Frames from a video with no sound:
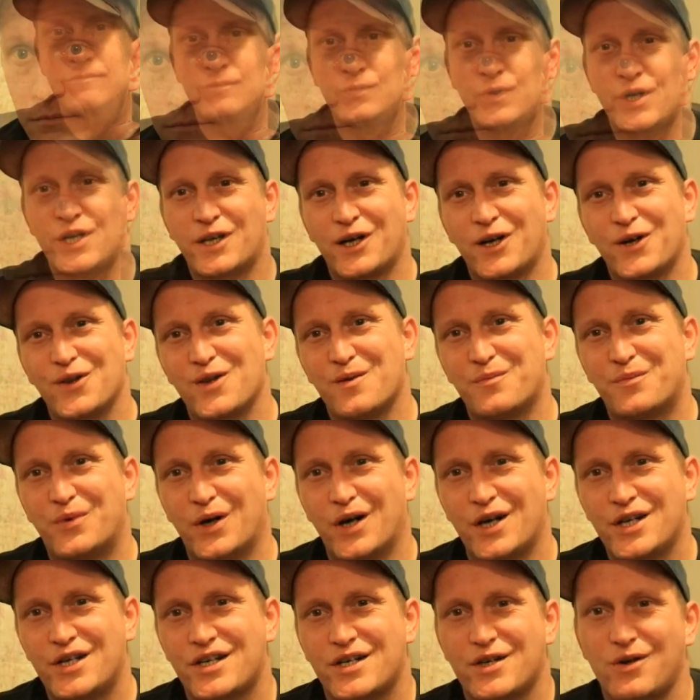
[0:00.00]
When you're out in the
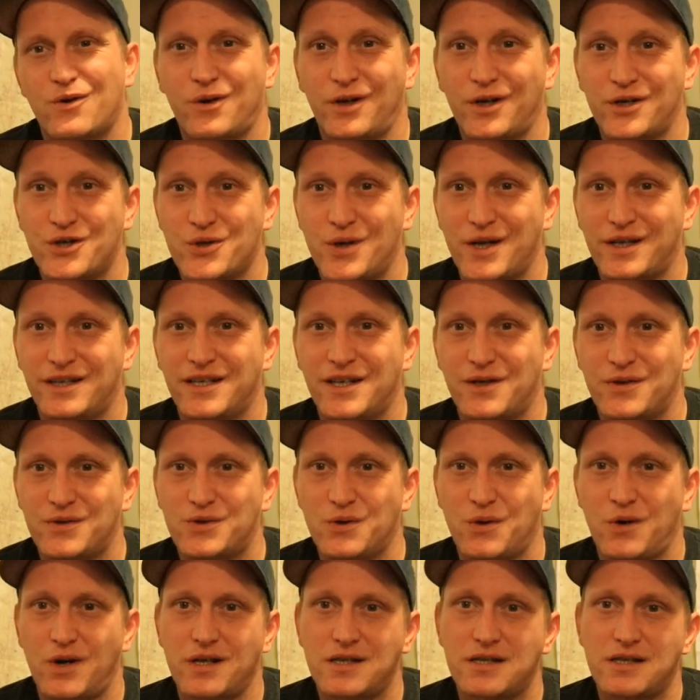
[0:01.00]
bush or enjoying the
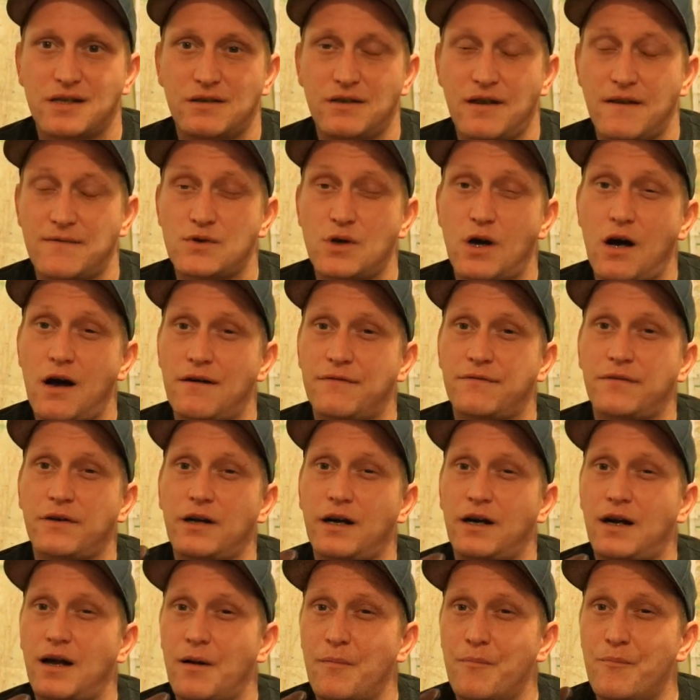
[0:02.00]
outdoors, gloves
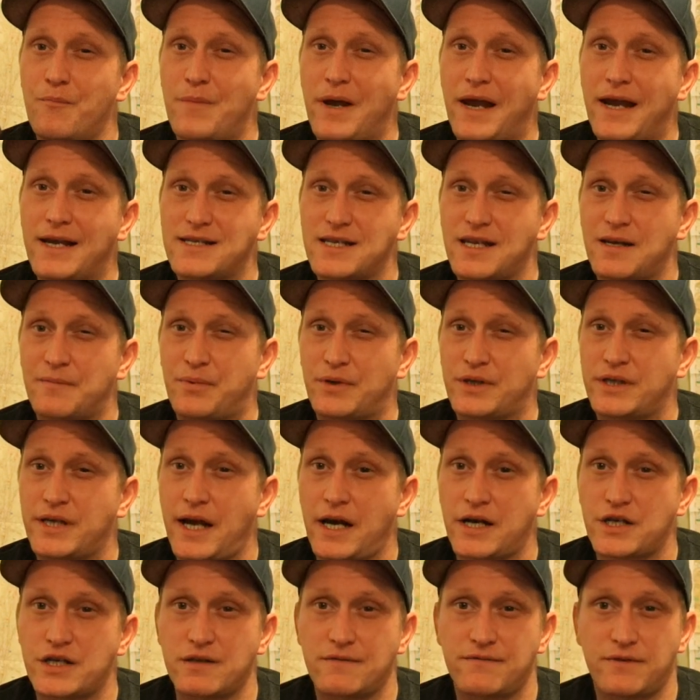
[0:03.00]
offer amazing
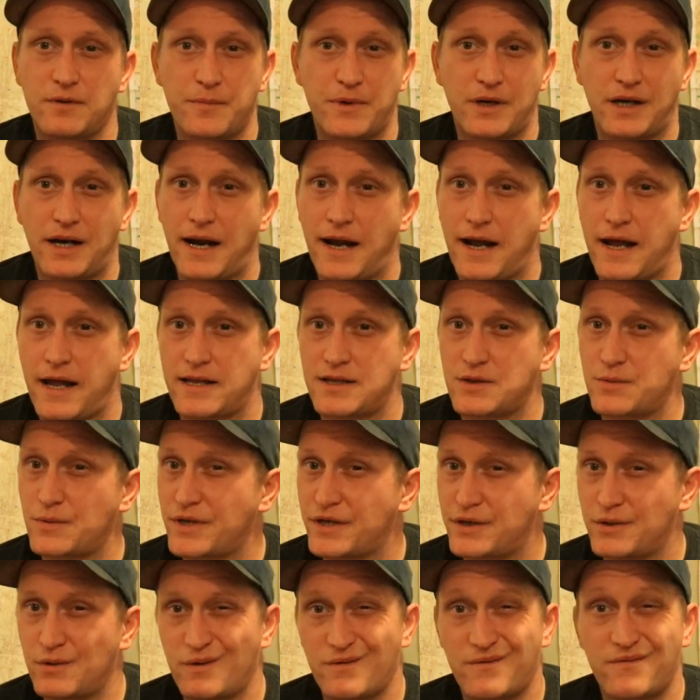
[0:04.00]
protection from your hands when
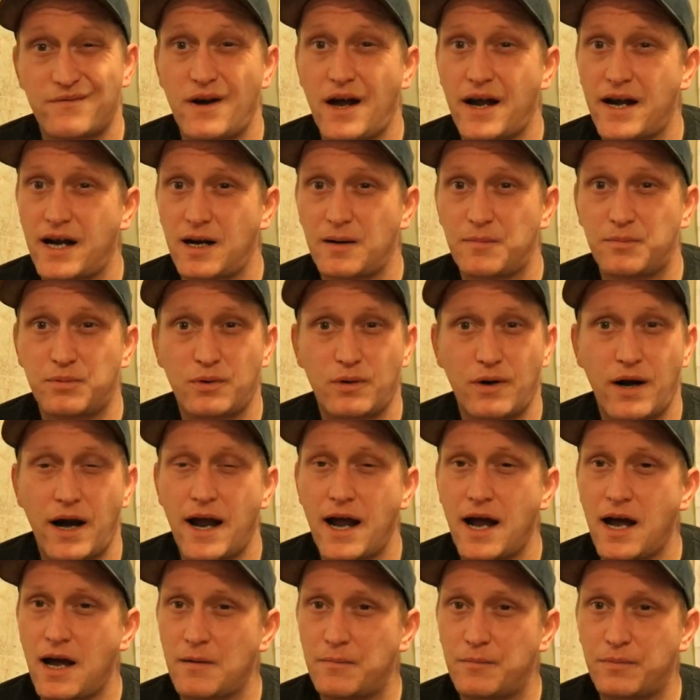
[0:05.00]
you're doing fire
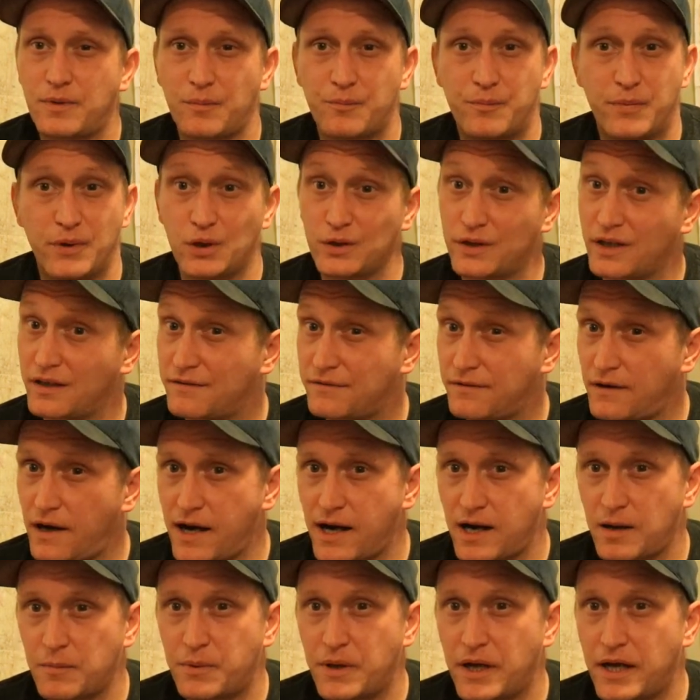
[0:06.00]
prep or building
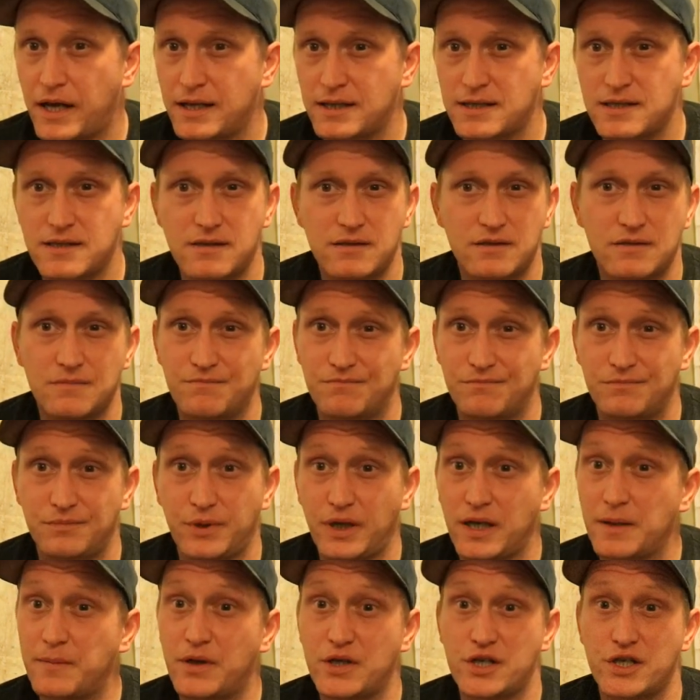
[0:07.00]
fire pits,
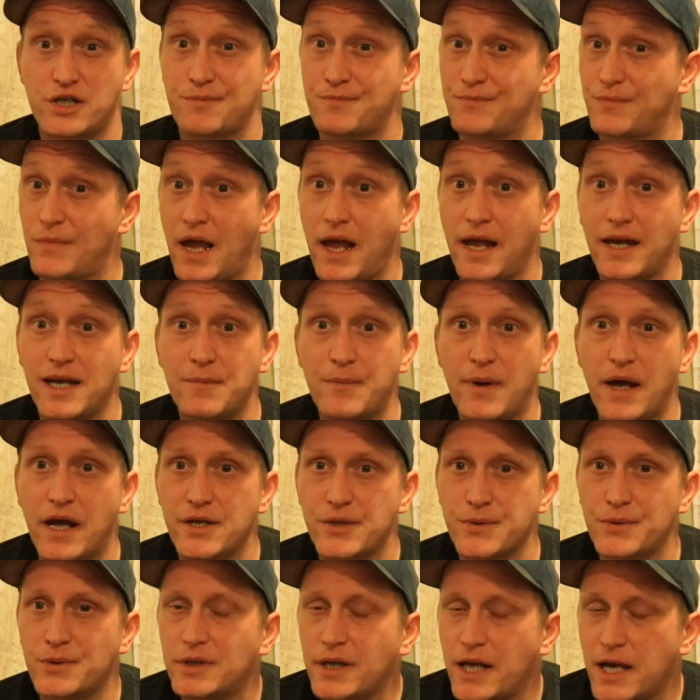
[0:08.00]
pretty much any
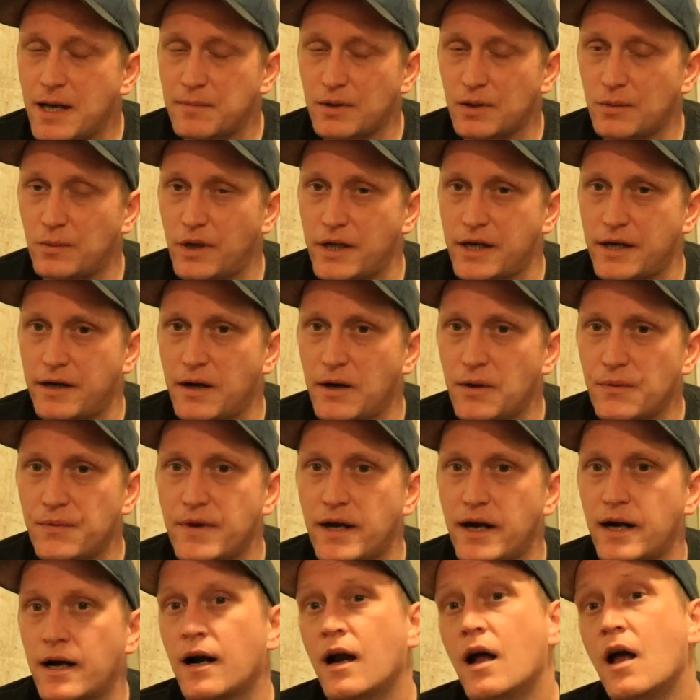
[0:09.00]
manual labor while you're out
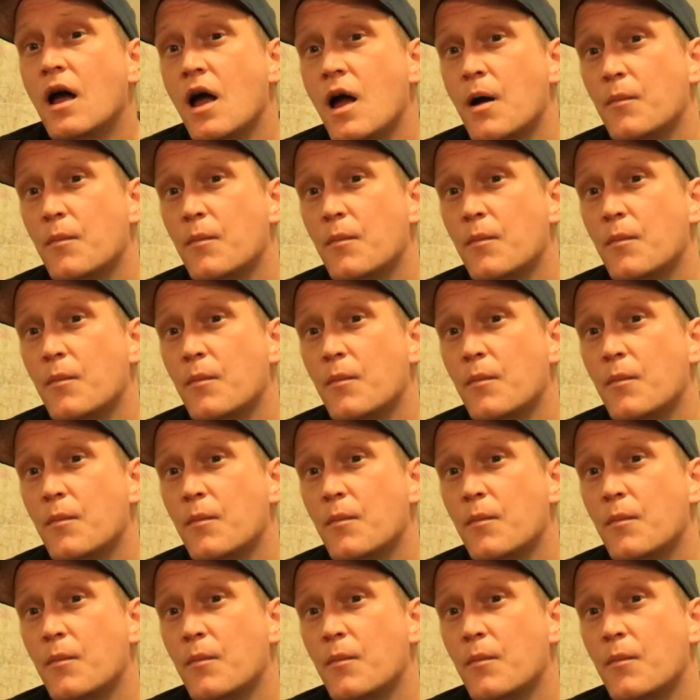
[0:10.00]
there.